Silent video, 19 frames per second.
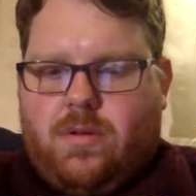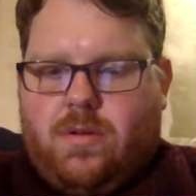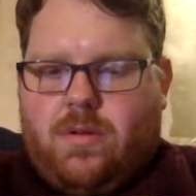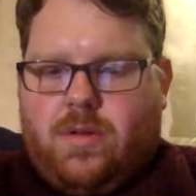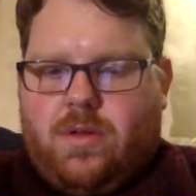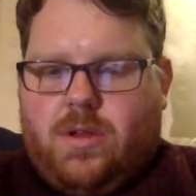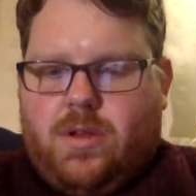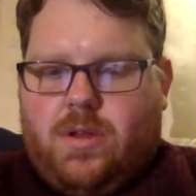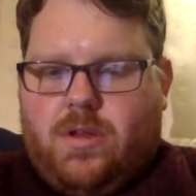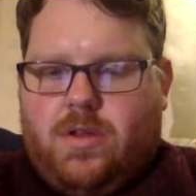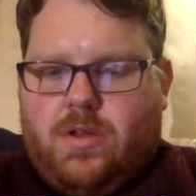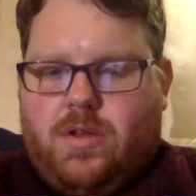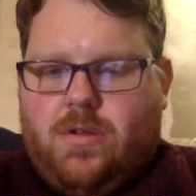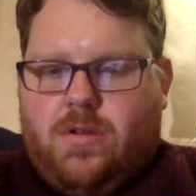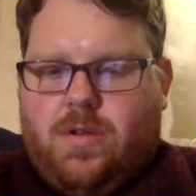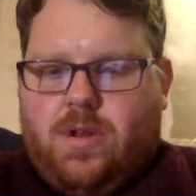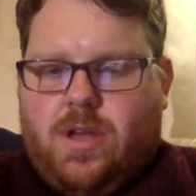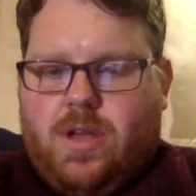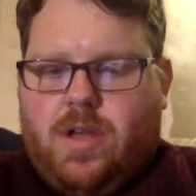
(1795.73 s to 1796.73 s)
It's
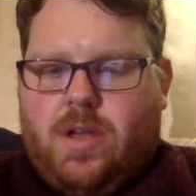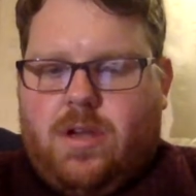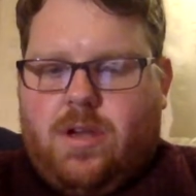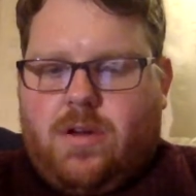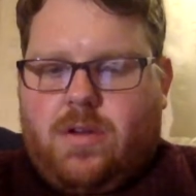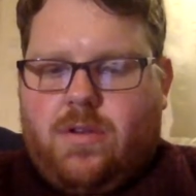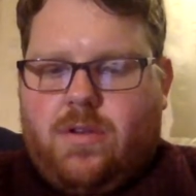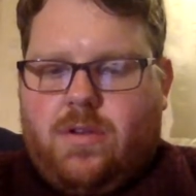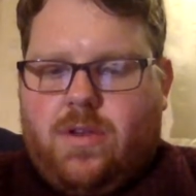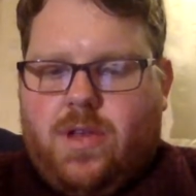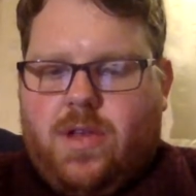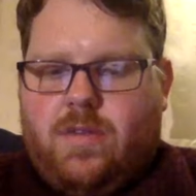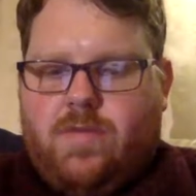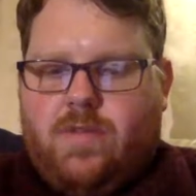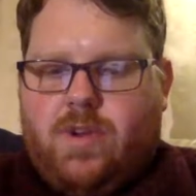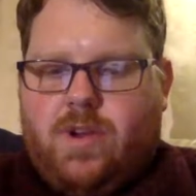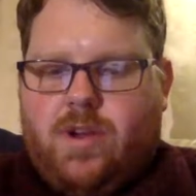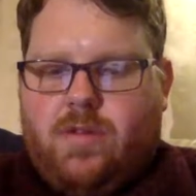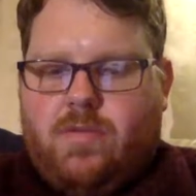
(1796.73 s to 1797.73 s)
too late on
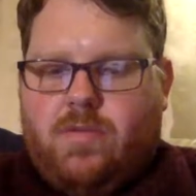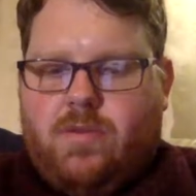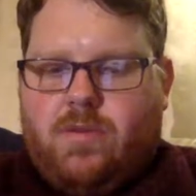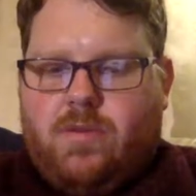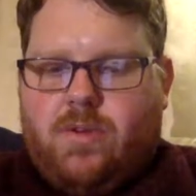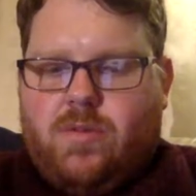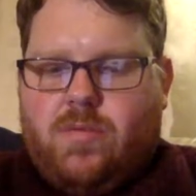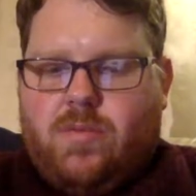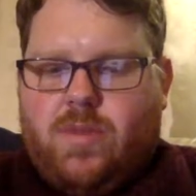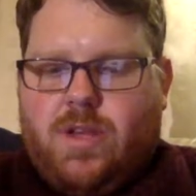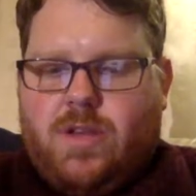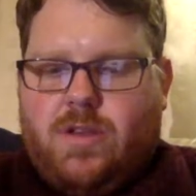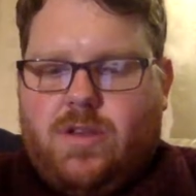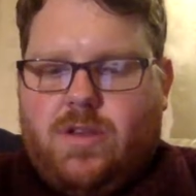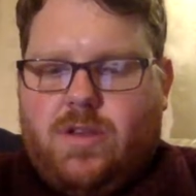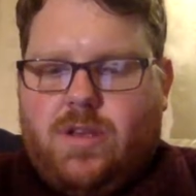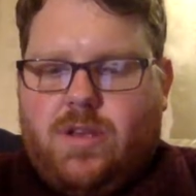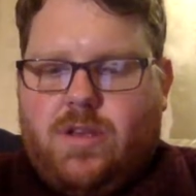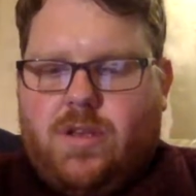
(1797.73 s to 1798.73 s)
saving our world on
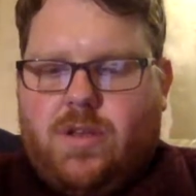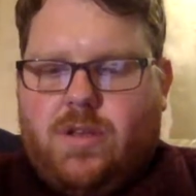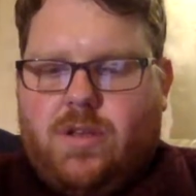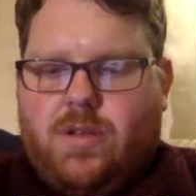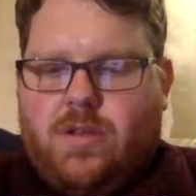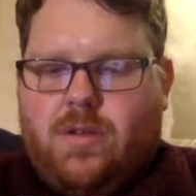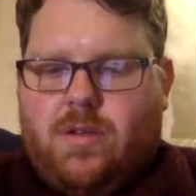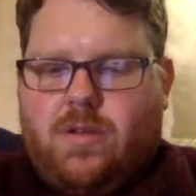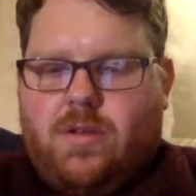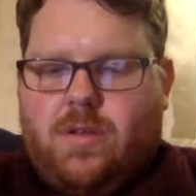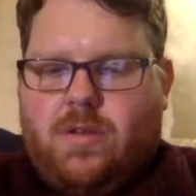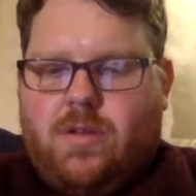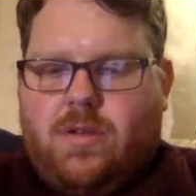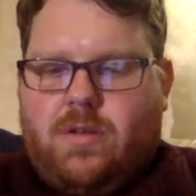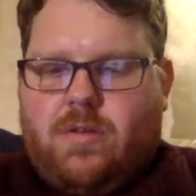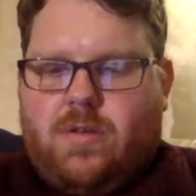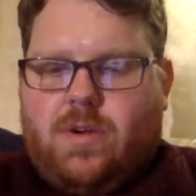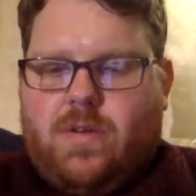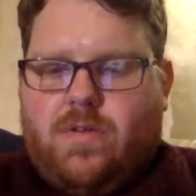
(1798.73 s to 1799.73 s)
plastic.
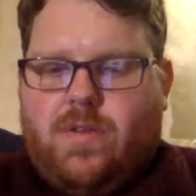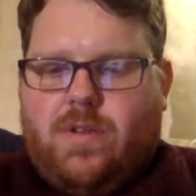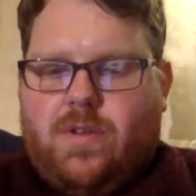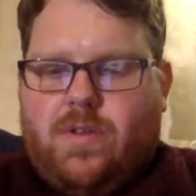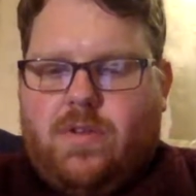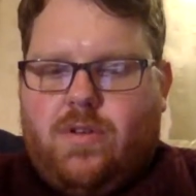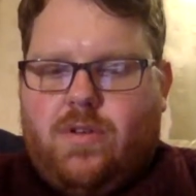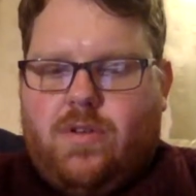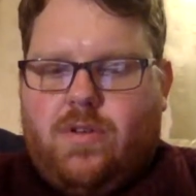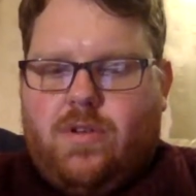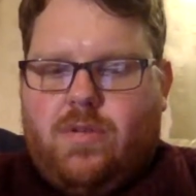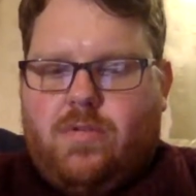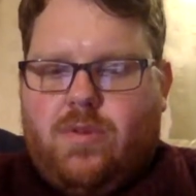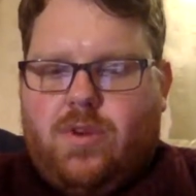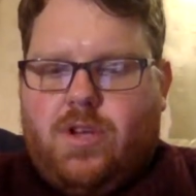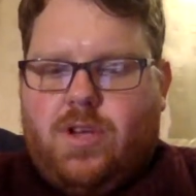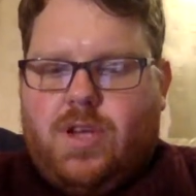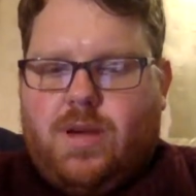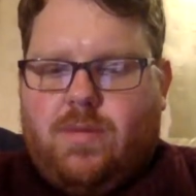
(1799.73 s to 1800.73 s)
We are doing too
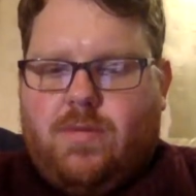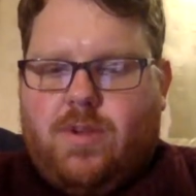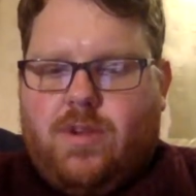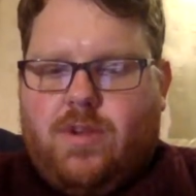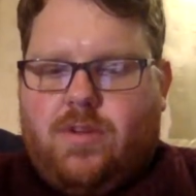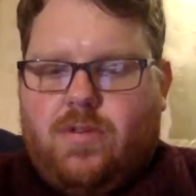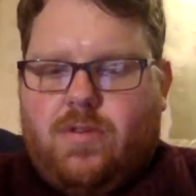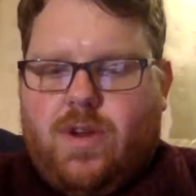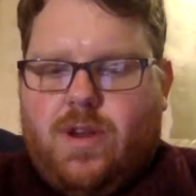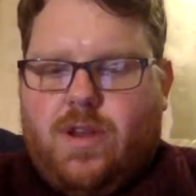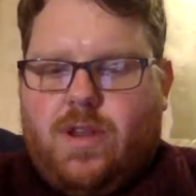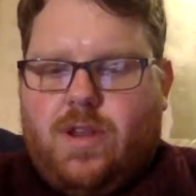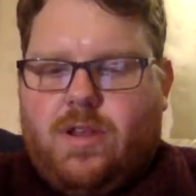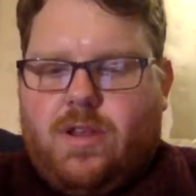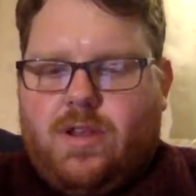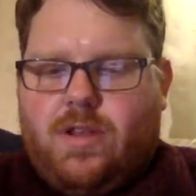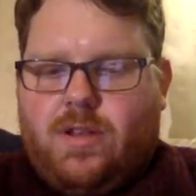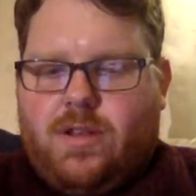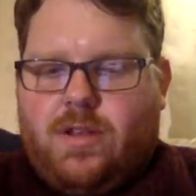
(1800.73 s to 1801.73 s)
much damage already.